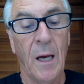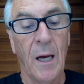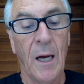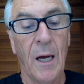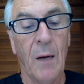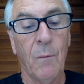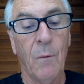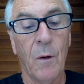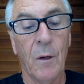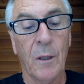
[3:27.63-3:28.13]
I
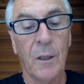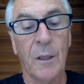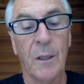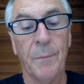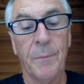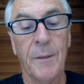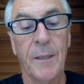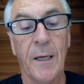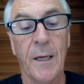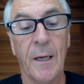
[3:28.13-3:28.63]
walked
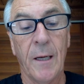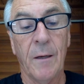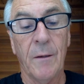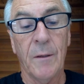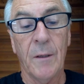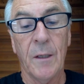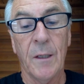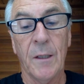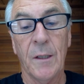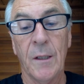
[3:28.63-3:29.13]
uptown
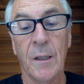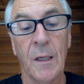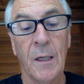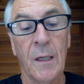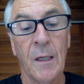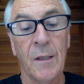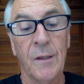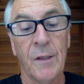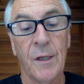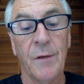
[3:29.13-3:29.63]
and
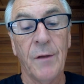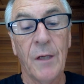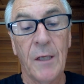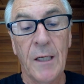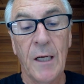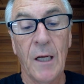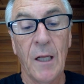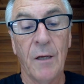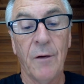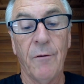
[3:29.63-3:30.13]
sent the
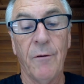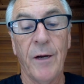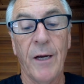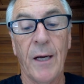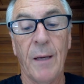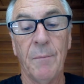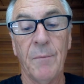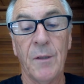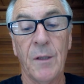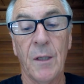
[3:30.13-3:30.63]

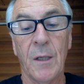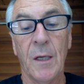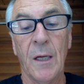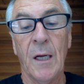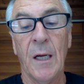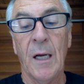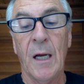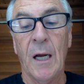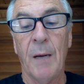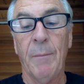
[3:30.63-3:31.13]
telegrams,
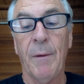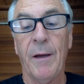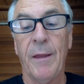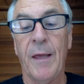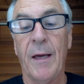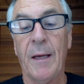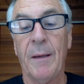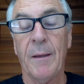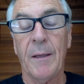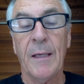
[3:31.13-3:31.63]
and by
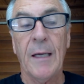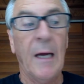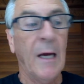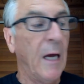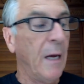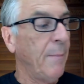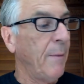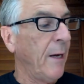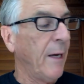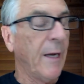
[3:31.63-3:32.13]
the
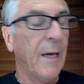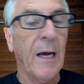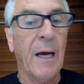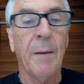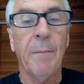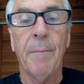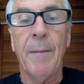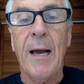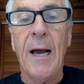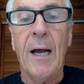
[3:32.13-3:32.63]
time I
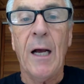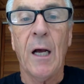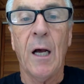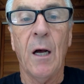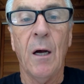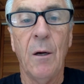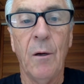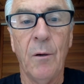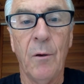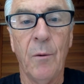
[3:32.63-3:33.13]
got back
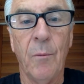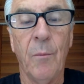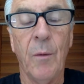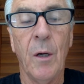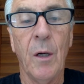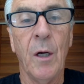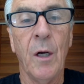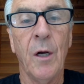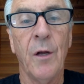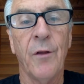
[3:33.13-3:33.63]
home,
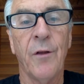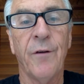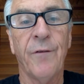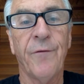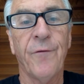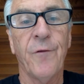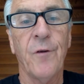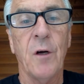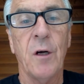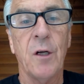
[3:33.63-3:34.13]
the
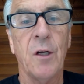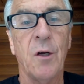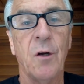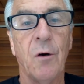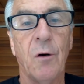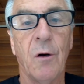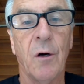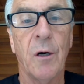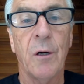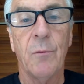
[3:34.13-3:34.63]
front
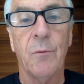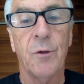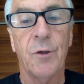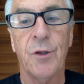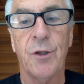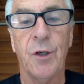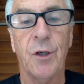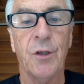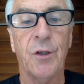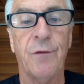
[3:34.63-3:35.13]
yard was
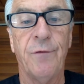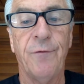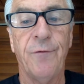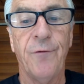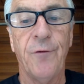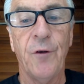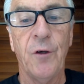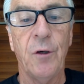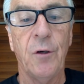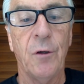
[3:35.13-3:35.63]
just
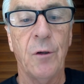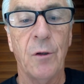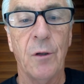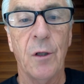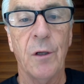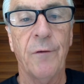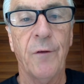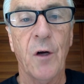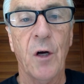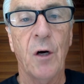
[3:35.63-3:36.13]
full
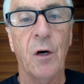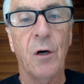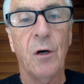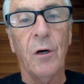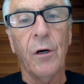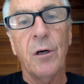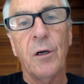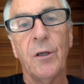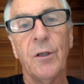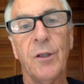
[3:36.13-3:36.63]
of
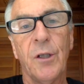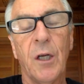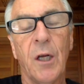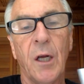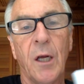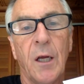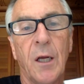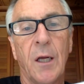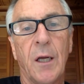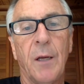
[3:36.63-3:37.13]
cars
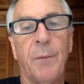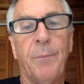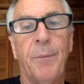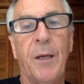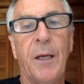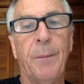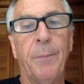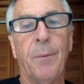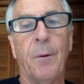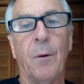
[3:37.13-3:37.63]
and
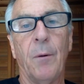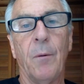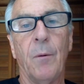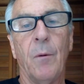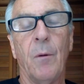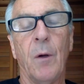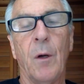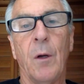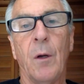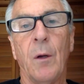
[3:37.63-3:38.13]
people.
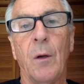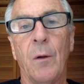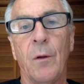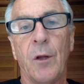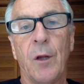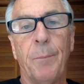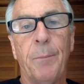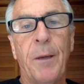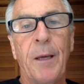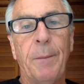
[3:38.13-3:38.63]

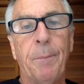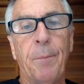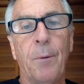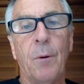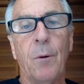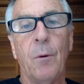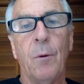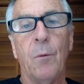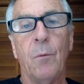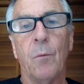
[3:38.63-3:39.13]
The
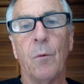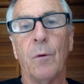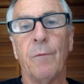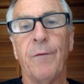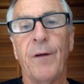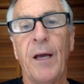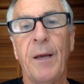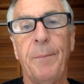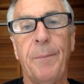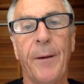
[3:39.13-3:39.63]
people of
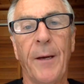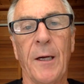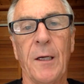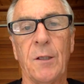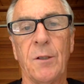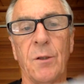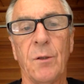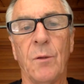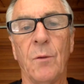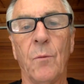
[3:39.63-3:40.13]

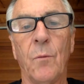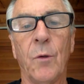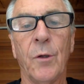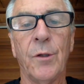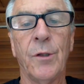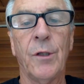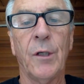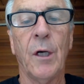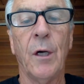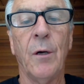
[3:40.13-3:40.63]
Apex were
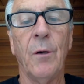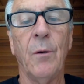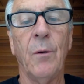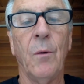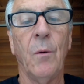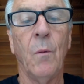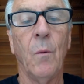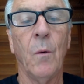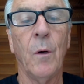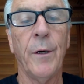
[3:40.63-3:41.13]
so
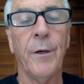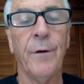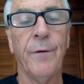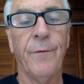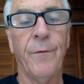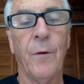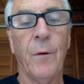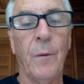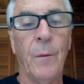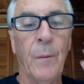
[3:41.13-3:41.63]

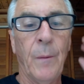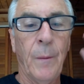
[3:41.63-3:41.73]
wonderful.